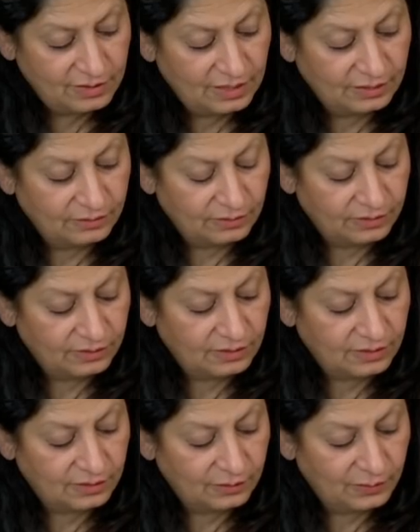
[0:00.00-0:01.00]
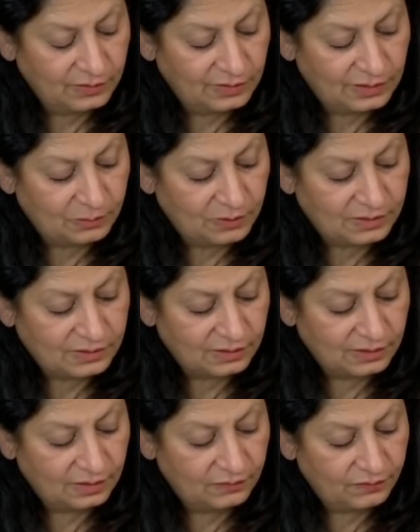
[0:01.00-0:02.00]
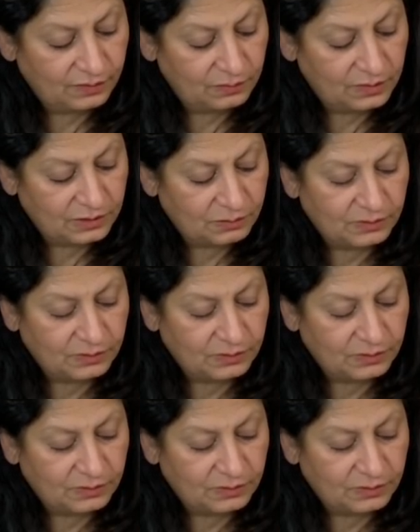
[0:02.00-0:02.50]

and you are thinking about that person really very much,